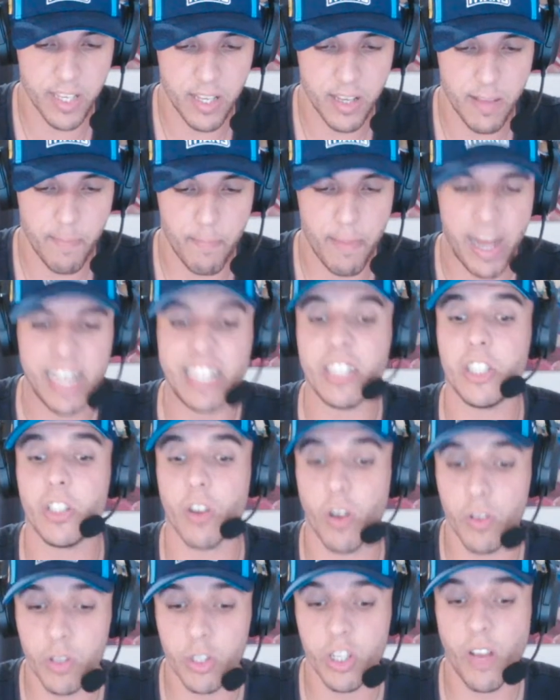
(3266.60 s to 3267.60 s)
Matty
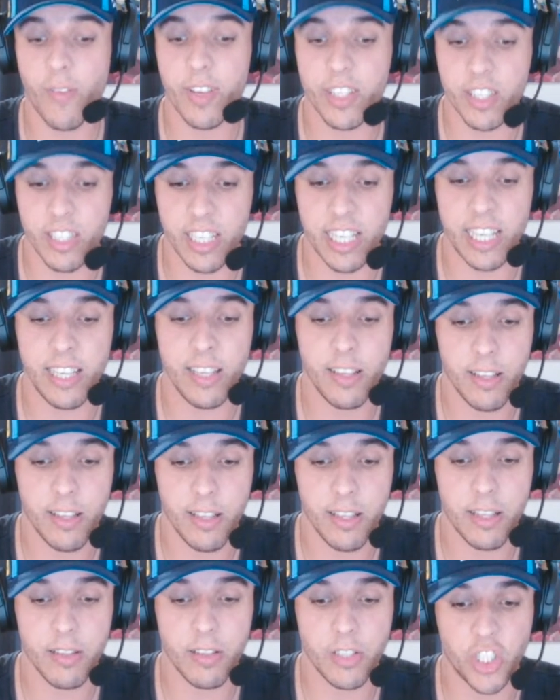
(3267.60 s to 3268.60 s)
Johns, obviously.
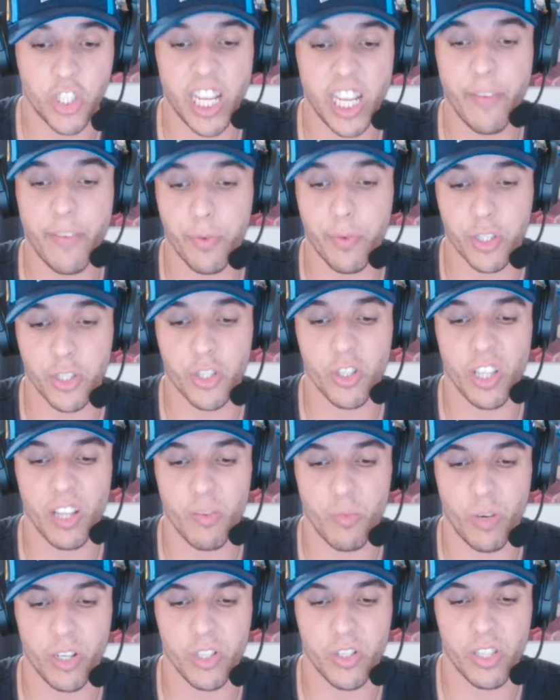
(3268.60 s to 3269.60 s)
Chief was
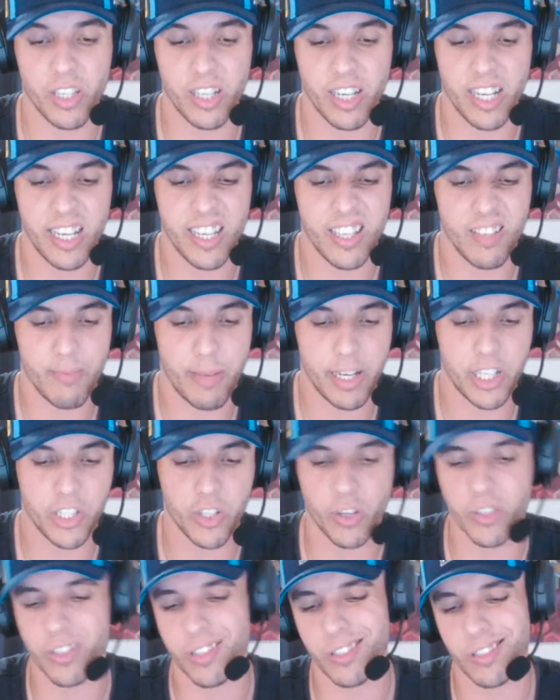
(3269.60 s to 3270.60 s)
2001, 2008. Matty
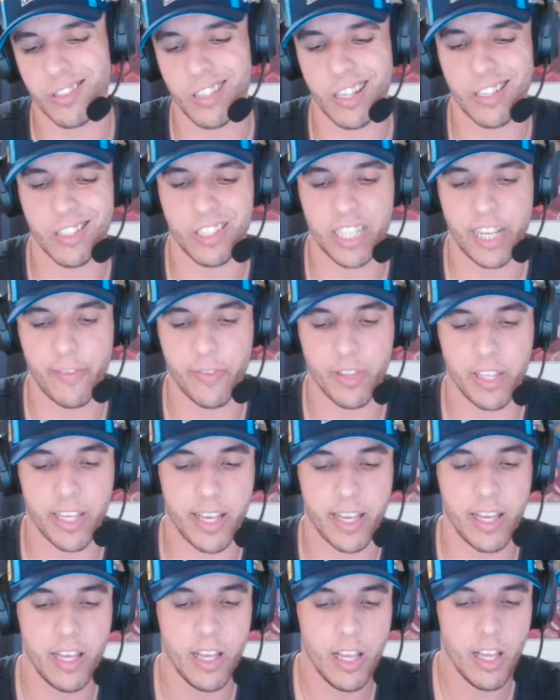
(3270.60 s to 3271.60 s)
Johns and Chief are
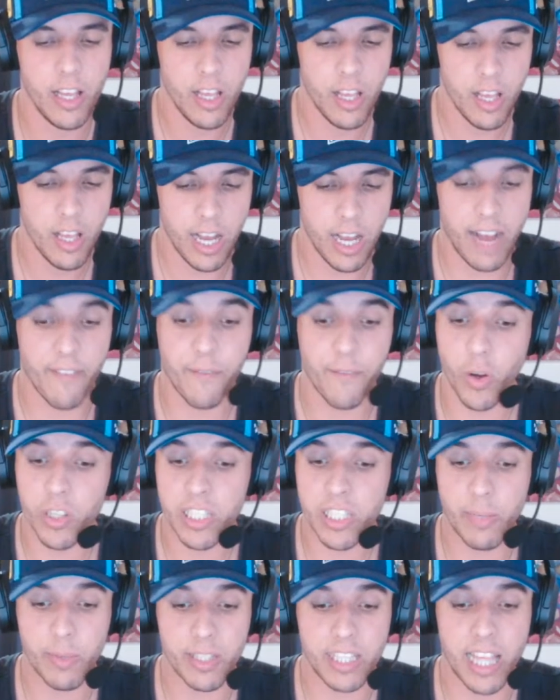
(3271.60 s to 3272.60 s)
there.
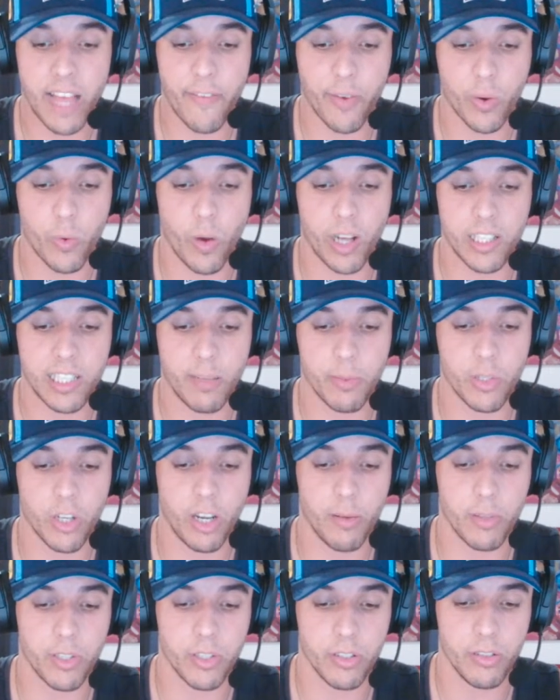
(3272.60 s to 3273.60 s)
Vossi was there for quite some
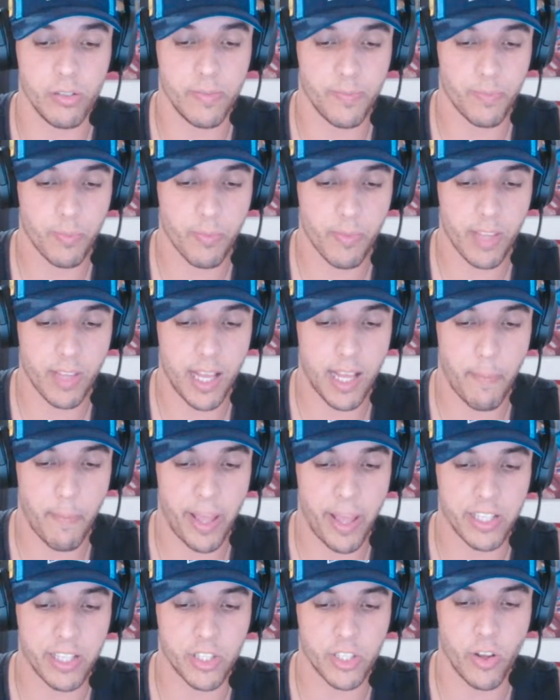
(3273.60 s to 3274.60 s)
time too.
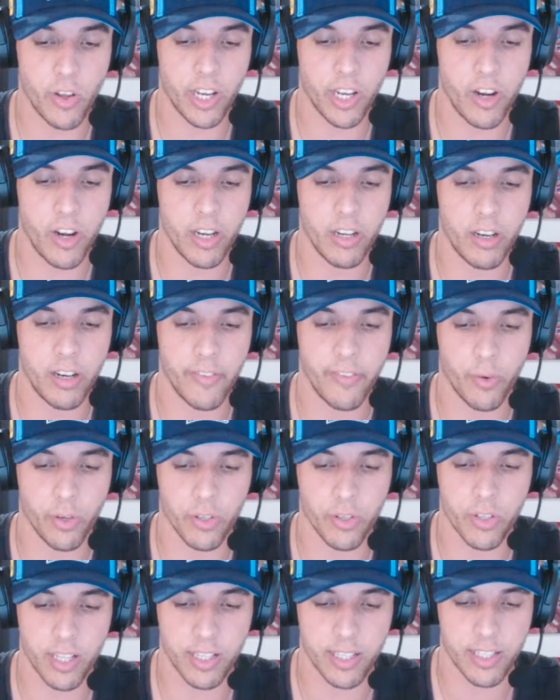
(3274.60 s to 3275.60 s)
Peter Sterling, 1994
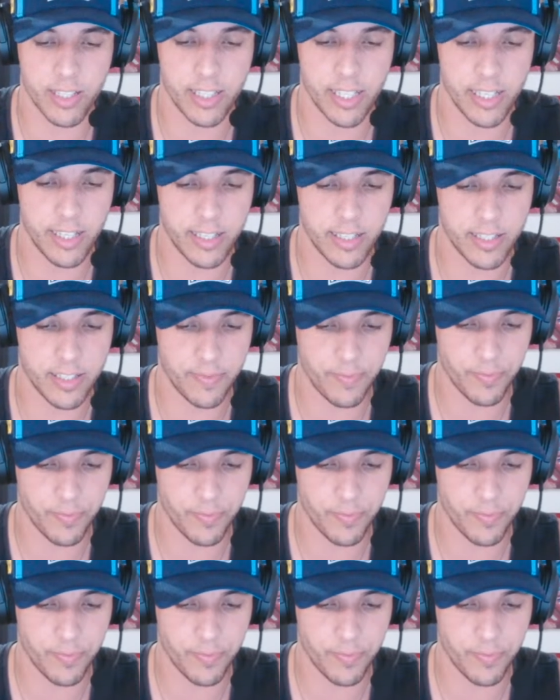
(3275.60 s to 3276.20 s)
to 2006.